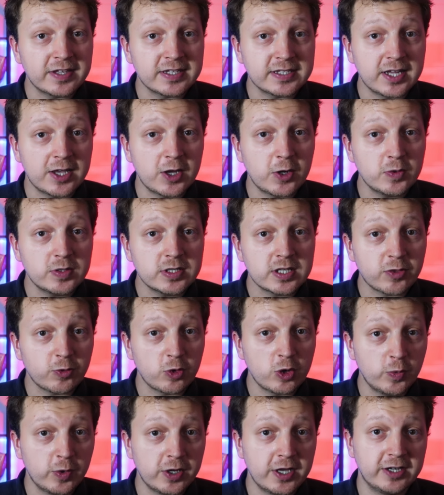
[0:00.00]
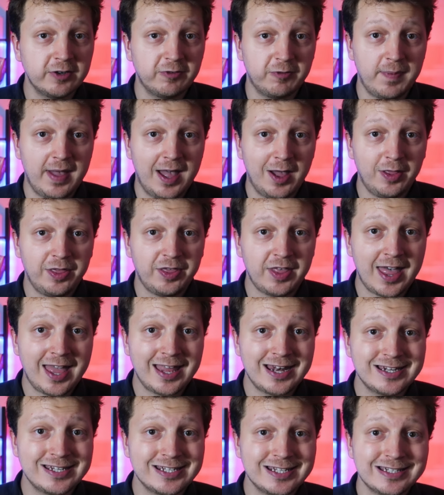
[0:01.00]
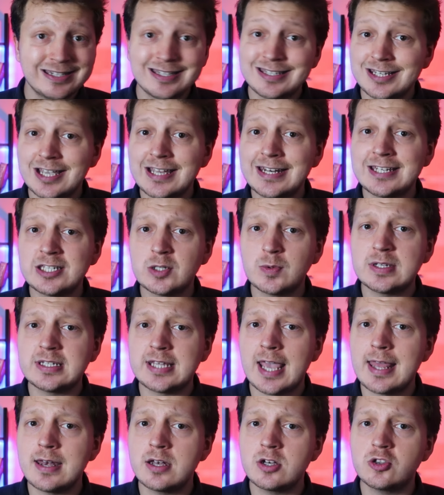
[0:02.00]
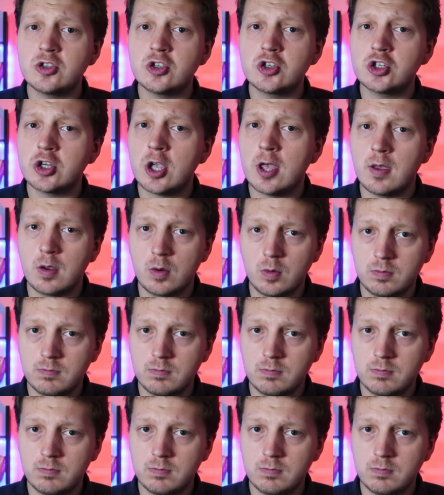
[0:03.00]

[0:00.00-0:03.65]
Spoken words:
the Stones through word of mouth and decided to attend the show.